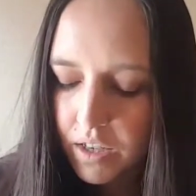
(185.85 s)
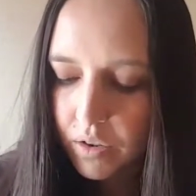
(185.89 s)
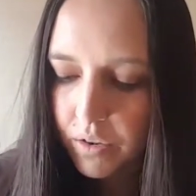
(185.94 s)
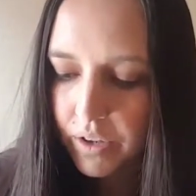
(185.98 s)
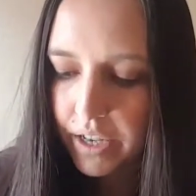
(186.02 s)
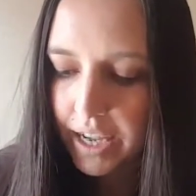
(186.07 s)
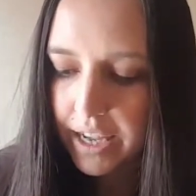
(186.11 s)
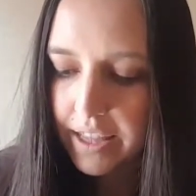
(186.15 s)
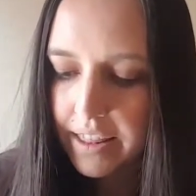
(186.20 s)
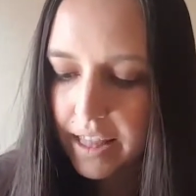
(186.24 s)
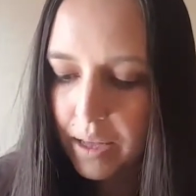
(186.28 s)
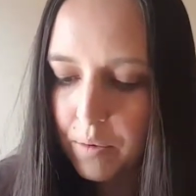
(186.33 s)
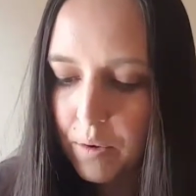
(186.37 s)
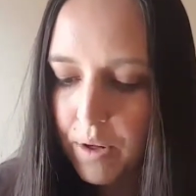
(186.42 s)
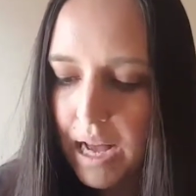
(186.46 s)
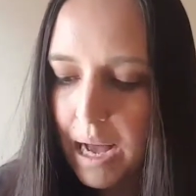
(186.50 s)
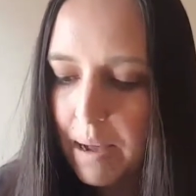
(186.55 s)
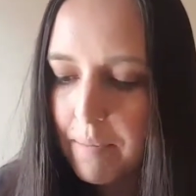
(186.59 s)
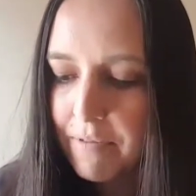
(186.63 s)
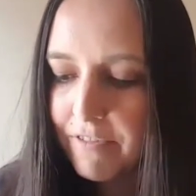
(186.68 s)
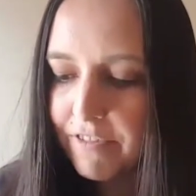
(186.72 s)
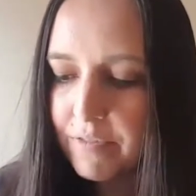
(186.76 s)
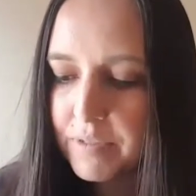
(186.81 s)
Okay, and that will
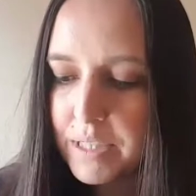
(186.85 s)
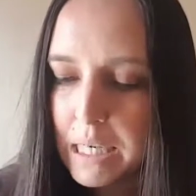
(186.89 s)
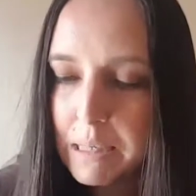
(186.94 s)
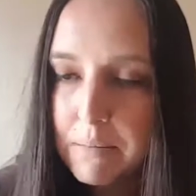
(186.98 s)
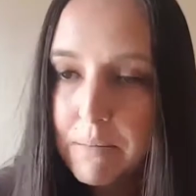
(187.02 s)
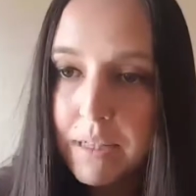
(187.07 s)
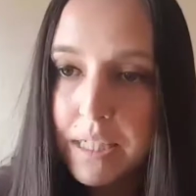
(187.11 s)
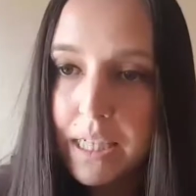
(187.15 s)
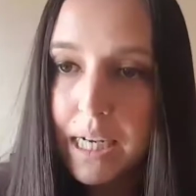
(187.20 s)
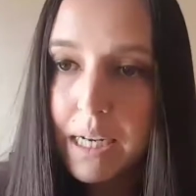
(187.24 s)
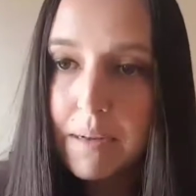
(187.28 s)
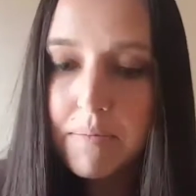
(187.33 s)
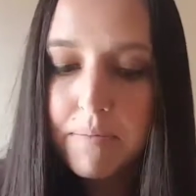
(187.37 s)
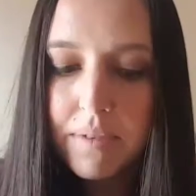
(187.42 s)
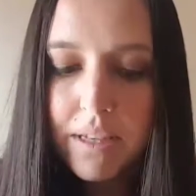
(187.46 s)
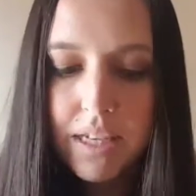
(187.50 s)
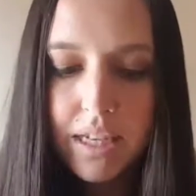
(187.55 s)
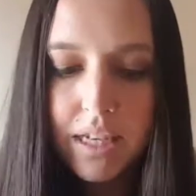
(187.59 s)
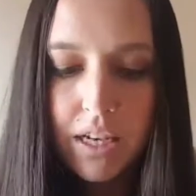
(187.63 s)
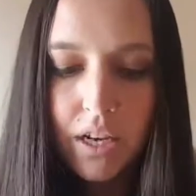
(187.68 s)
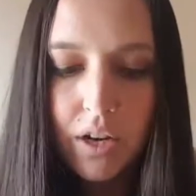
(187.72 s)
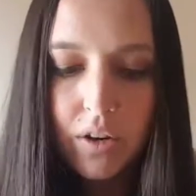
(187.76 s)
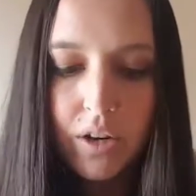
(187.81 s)
happen from time to time.
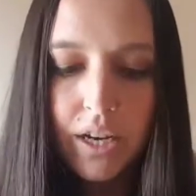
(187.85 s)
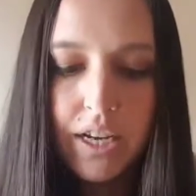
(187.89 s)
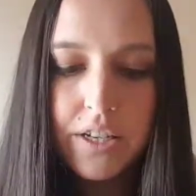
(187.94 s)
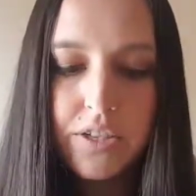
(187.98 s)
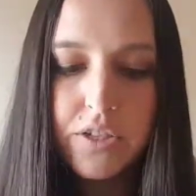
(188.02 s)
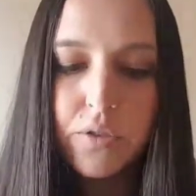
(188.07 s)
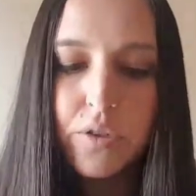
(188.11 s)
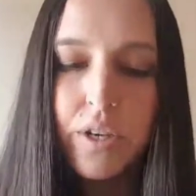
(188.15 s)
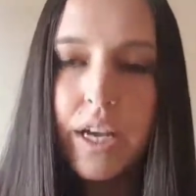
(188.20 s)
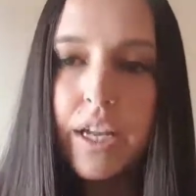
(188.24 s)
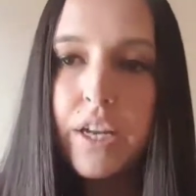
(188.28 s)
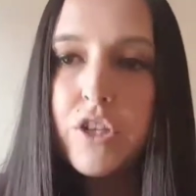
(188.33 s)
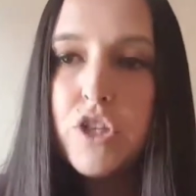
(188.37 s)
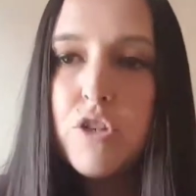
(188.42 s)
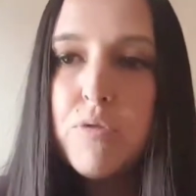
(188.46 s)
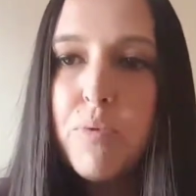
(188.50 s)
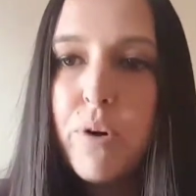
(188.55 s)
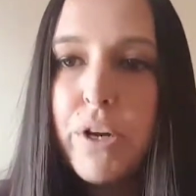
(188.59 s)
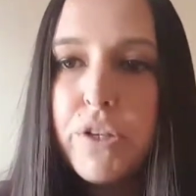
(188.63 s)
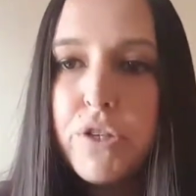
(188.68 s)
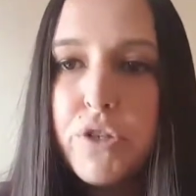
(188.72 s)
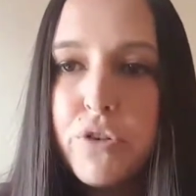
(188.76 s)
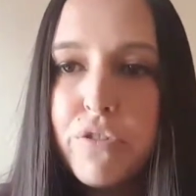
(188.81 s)
Okay, so you got a
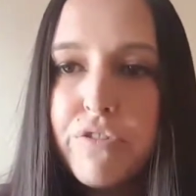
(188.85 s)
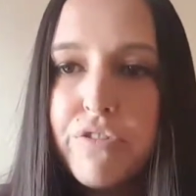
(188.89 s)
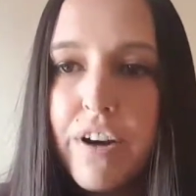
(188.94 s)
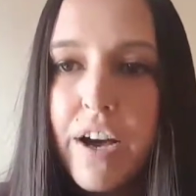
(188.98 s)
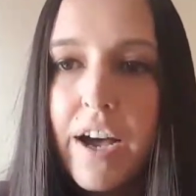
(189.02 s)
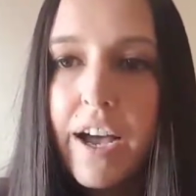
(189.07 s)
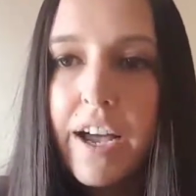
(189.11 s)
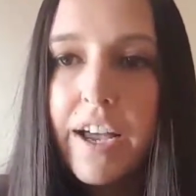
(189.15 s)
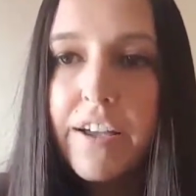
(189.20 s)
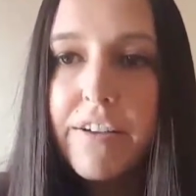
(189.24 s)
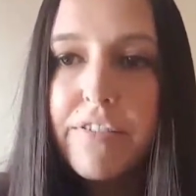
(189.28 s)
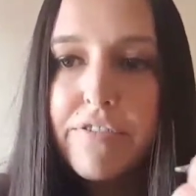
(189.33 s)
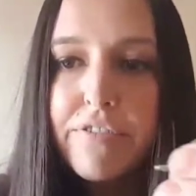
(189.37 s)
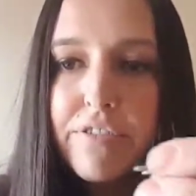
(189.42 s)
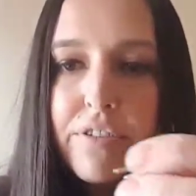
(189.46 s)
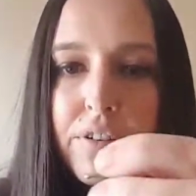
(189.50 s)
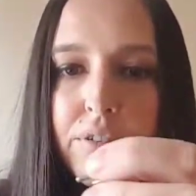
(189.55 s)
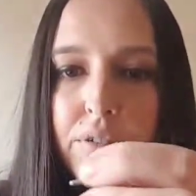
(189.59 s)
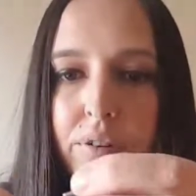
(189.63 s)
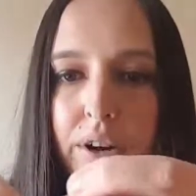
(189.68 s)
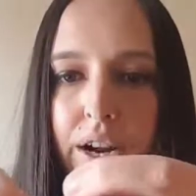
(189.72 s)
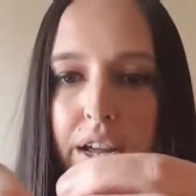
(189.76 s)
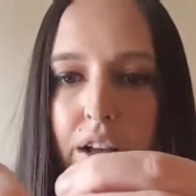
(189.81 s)
2.25,
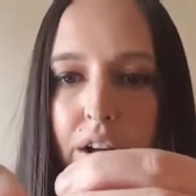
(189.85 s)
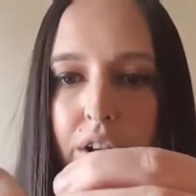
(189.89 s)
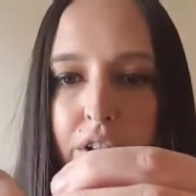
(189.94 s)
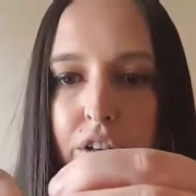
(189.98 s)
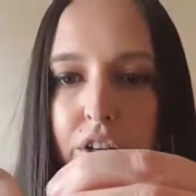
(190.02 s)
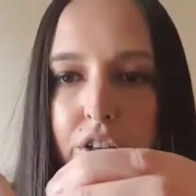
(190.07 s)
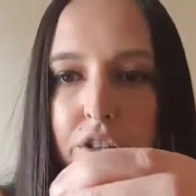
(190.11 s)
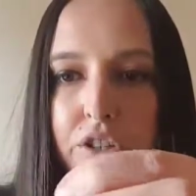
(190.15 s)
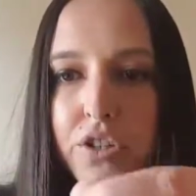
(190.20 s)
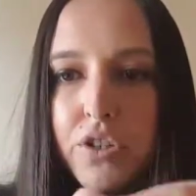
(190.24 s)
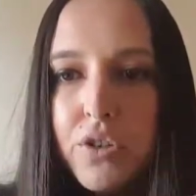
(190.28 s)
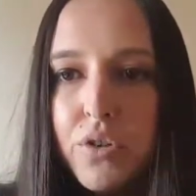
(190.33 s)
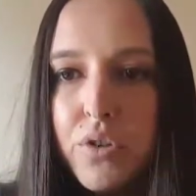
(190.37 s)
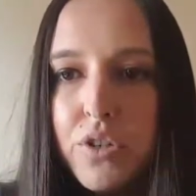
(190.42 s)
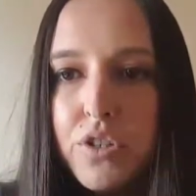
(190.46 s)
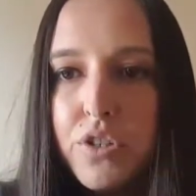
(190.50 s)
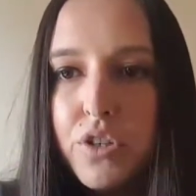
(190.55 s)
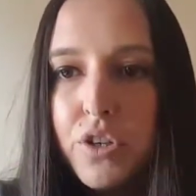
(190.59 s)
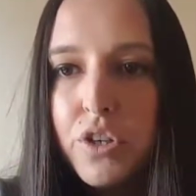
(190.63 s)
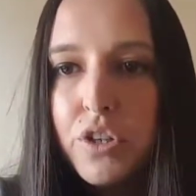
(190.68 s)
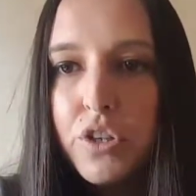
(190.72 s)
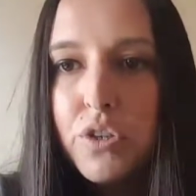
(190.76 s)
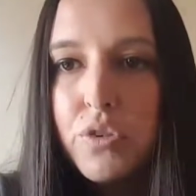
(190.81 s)
right? All you do
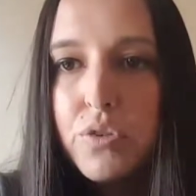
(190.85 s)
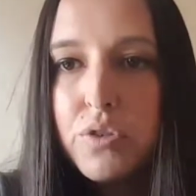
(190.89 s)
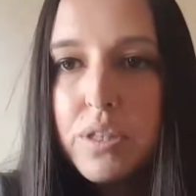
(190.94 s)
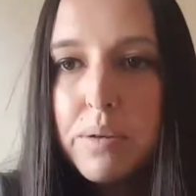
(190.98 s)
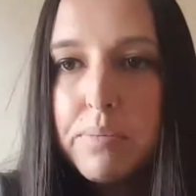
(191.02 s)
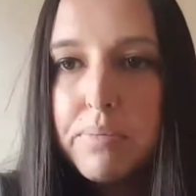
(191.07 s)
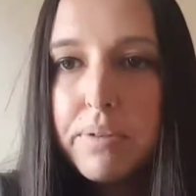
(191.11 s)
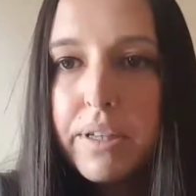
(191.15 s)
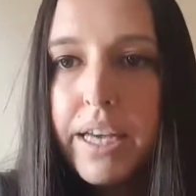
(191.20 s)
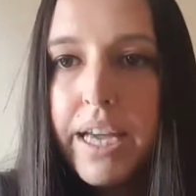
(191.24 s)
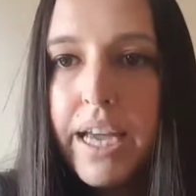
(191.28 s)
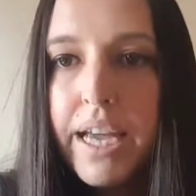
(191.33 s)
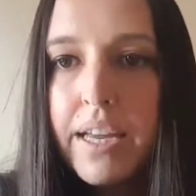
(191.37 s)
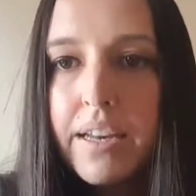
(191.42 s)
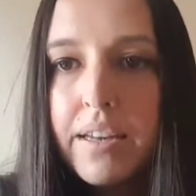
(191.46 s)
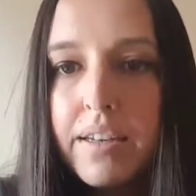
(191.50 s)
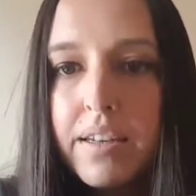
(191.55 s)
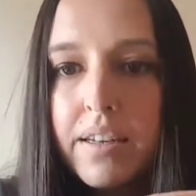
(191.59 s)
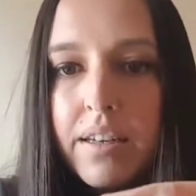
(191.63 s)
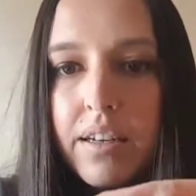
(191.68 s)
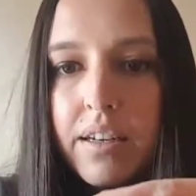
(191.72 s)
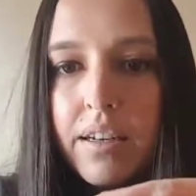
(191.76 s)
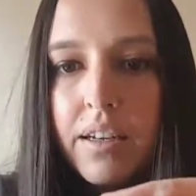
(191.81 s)
is you can use the
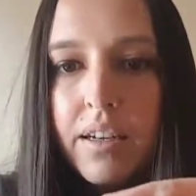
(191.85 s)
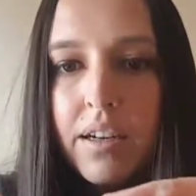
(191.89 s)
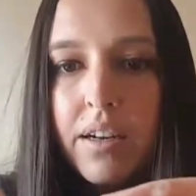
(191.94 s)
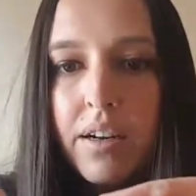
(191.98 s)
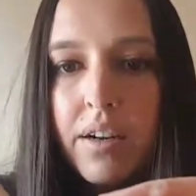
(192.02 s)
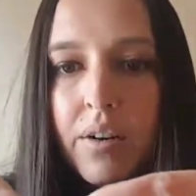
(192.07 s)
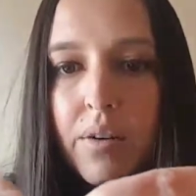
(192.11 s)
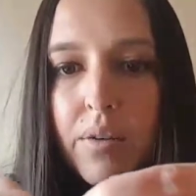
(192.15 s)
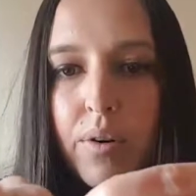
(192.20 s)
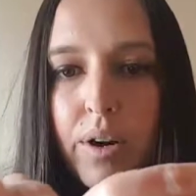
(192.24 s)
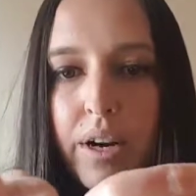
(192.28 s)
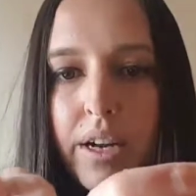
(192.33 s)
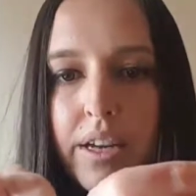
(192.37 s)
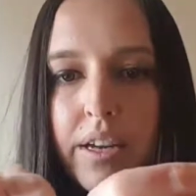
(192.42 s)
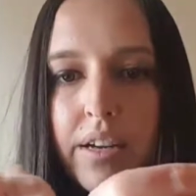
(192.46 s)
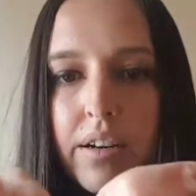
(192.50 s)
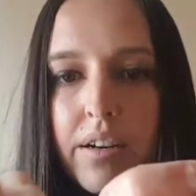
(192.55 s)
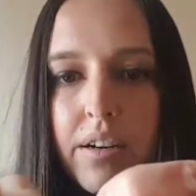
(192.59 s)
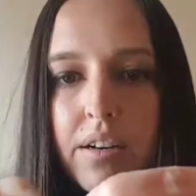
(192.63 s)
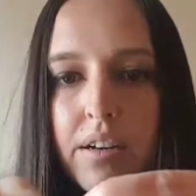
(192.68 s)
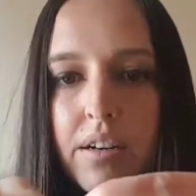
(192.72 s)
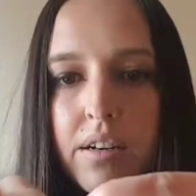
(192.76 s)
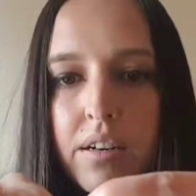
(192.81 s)
plate right
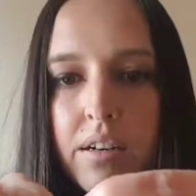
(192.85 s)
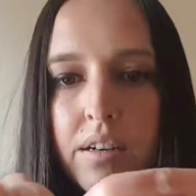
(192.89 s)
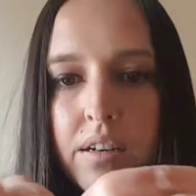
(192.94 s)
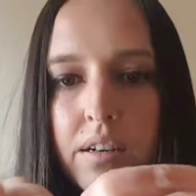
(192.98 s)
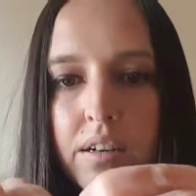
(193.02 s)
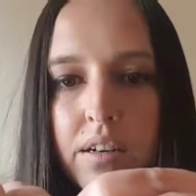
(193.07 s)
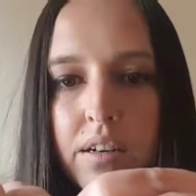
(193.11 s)
here.